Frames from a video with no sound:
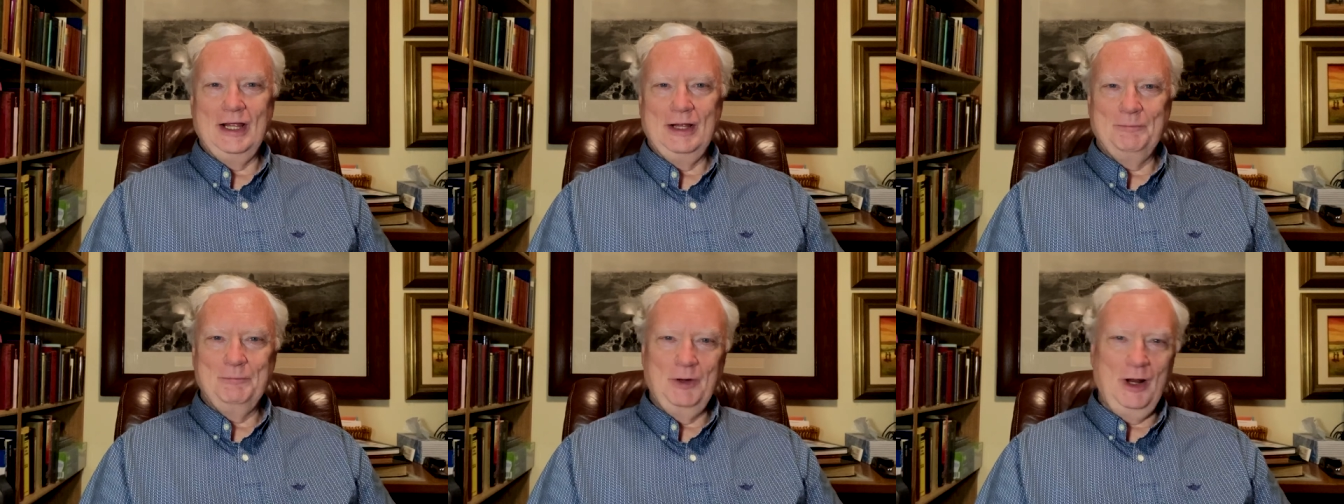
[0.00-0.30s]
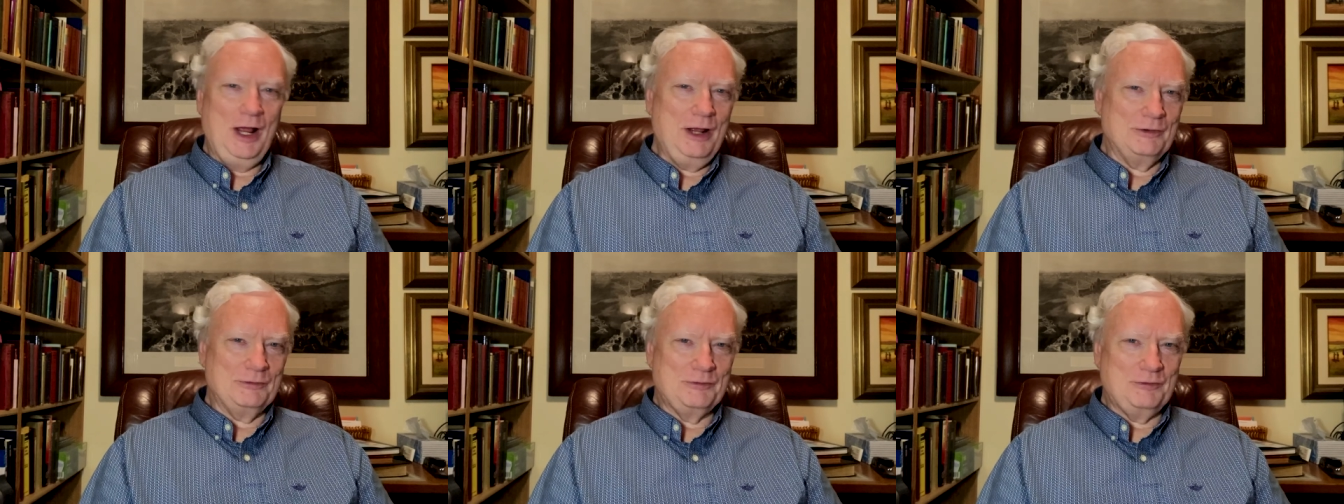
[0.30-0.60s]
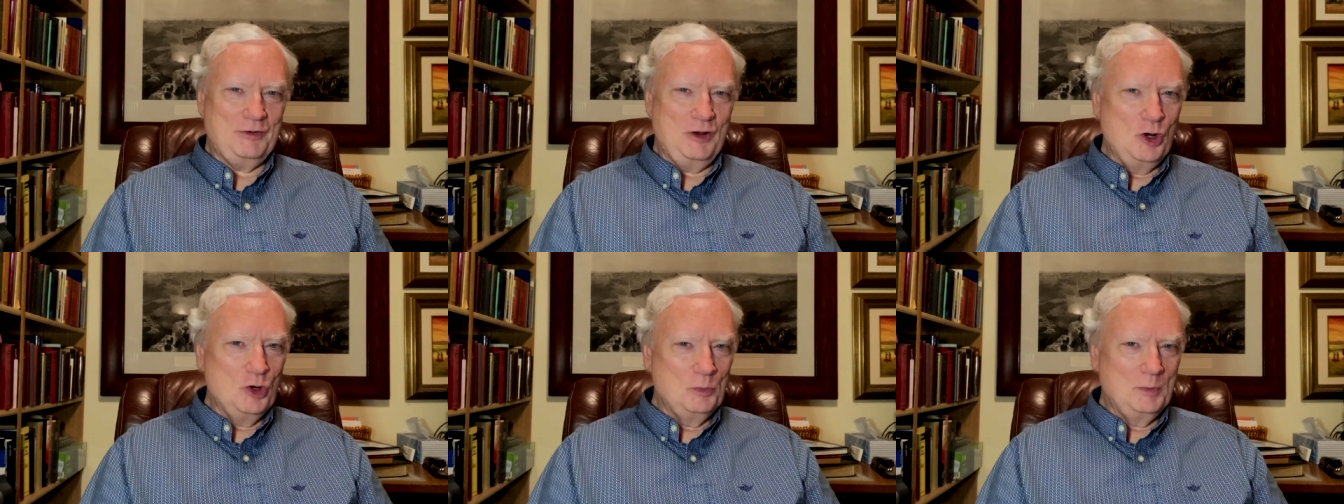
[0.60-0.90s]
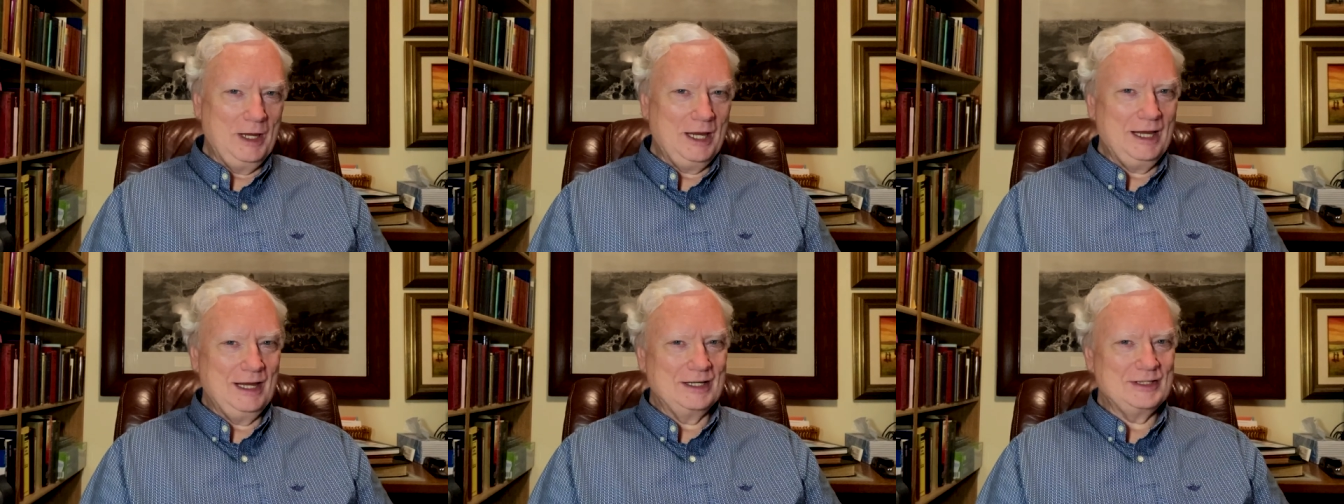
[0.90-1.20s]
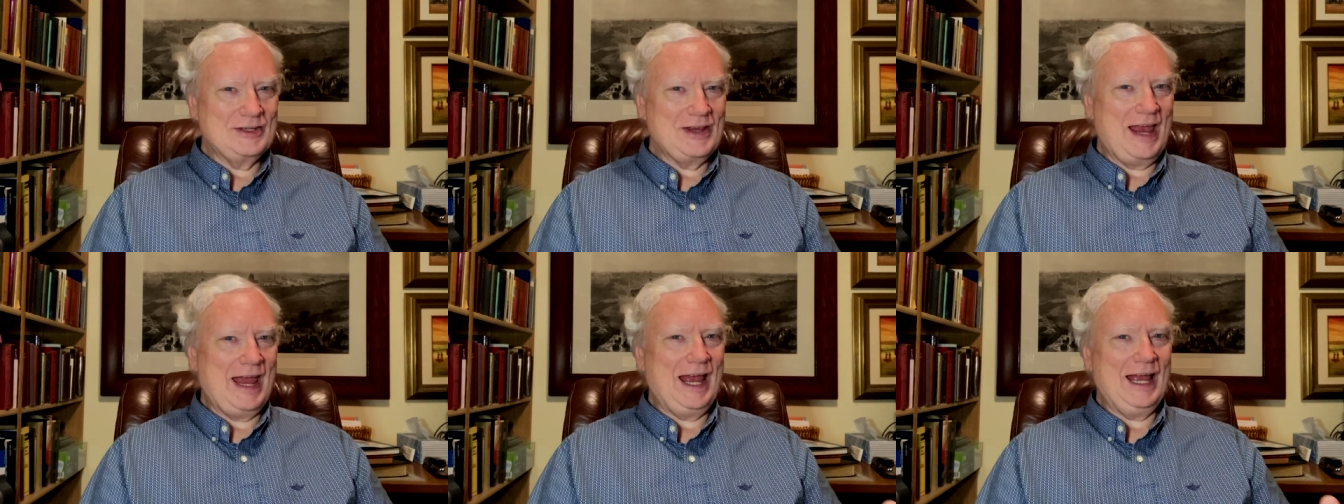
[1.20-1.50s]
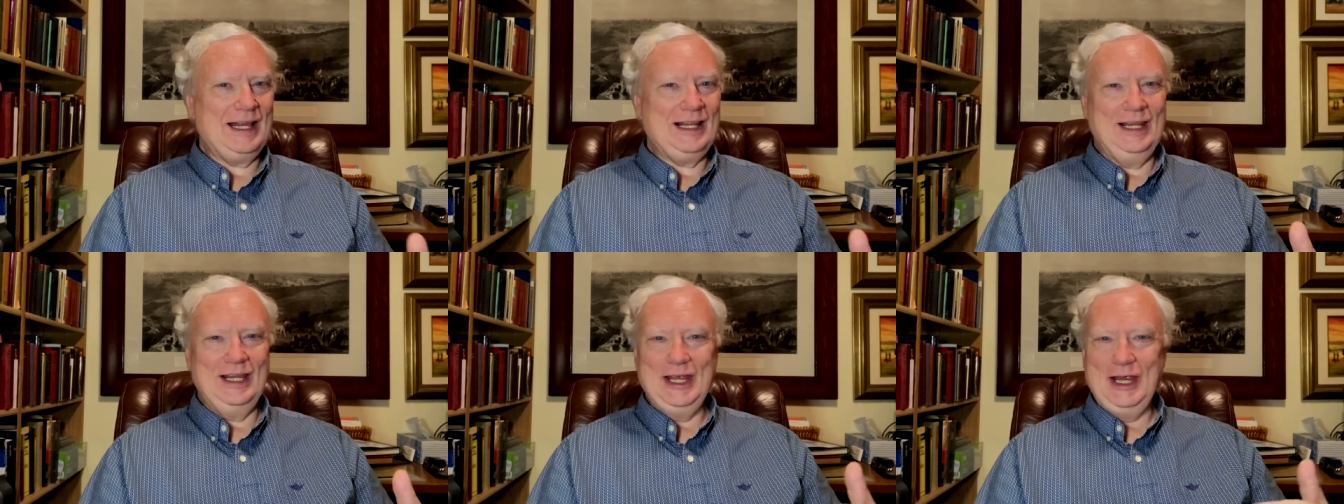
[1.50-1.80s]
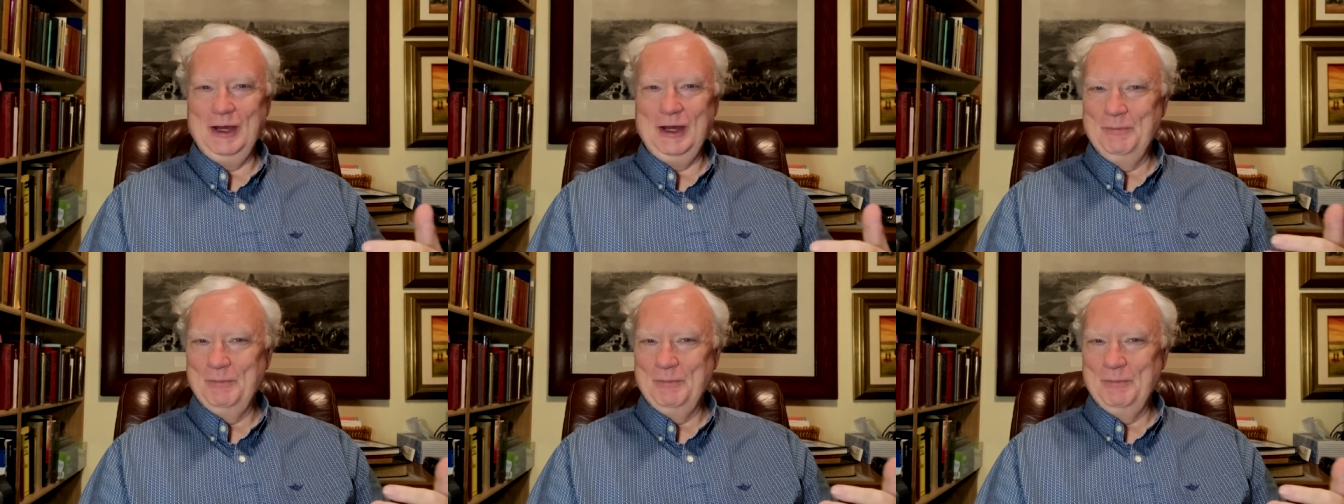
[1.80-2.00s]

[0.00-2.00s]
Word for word: Not fuming exactly,